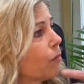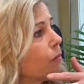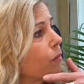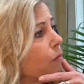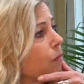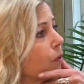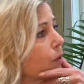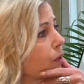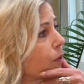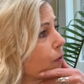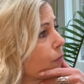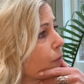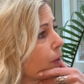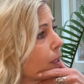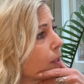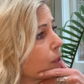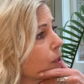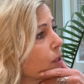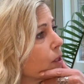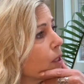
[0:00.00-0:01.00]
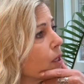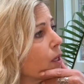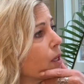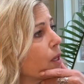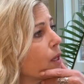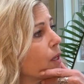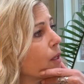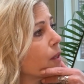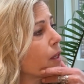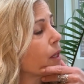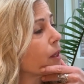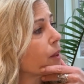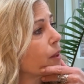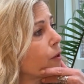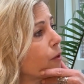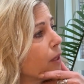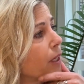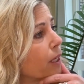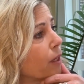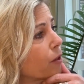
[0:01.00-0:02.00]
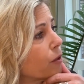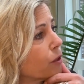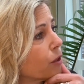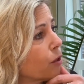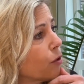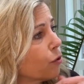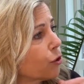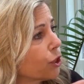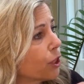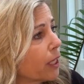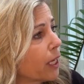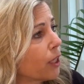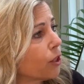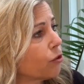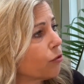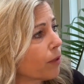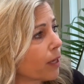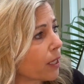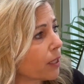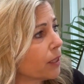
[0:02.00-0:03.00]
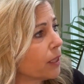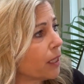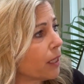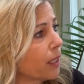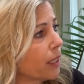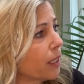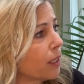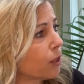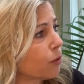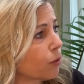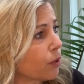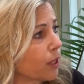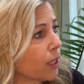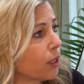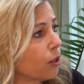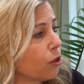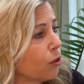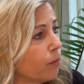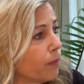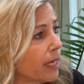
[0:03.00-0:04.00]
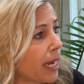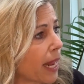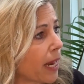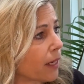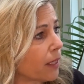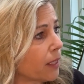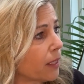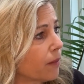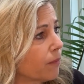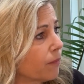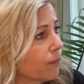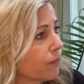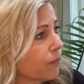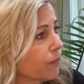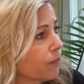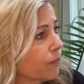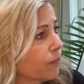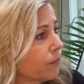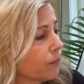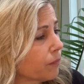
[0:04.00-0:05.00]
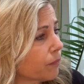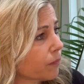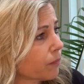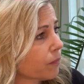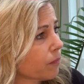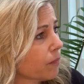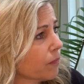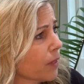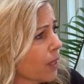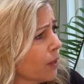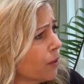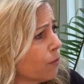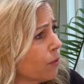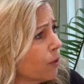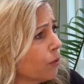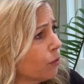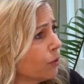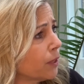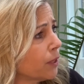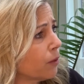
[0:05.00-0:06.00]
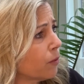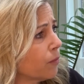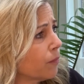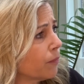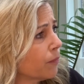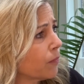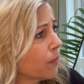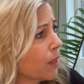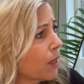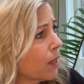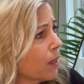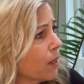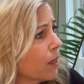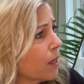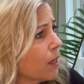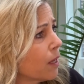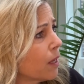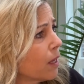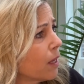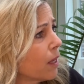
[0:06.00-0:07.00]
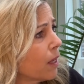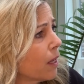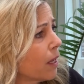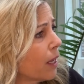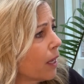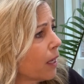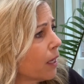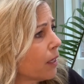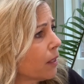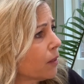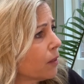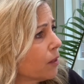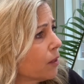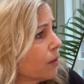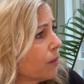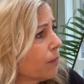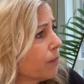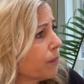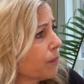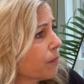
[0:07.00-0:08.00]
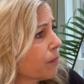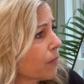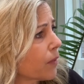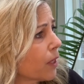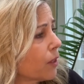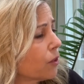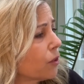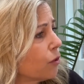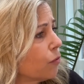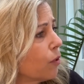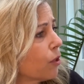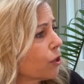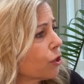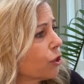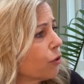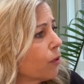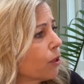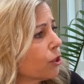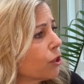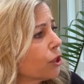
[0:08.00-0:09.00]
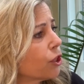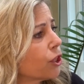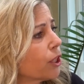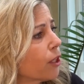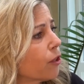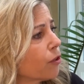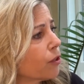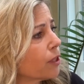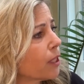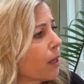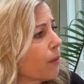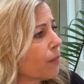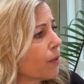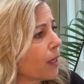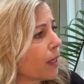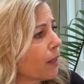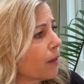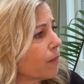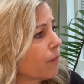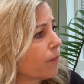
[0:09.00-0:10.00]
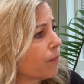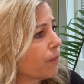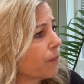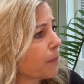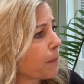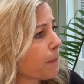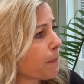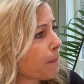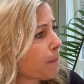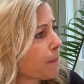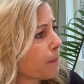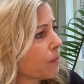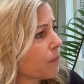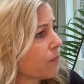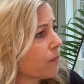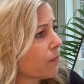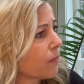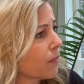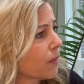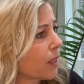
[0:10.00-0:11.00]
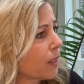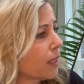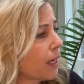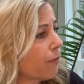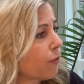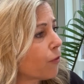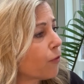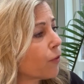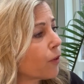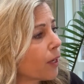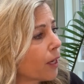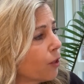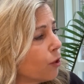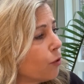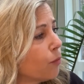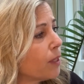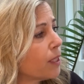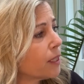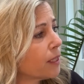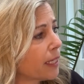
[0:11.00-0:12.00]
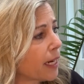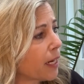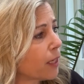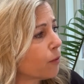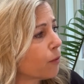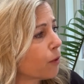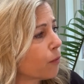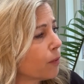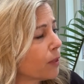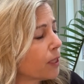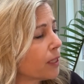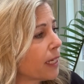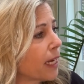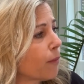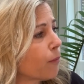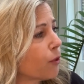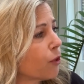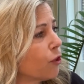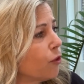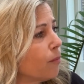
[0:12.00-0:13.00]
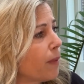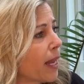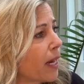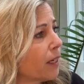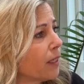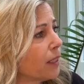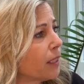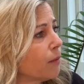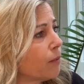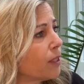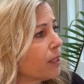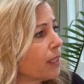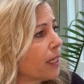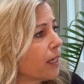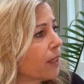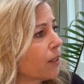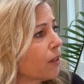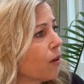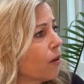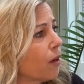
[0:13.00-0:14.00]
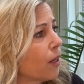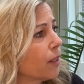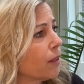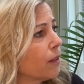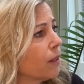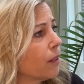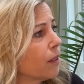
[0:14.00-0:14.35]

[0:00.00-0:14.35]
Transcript: with her friends that 30 years ago she had direct dealings with the Illuminati, the real deal. And she wants to share something. Never forget who we stand with. We stand with humanity. We stand in God.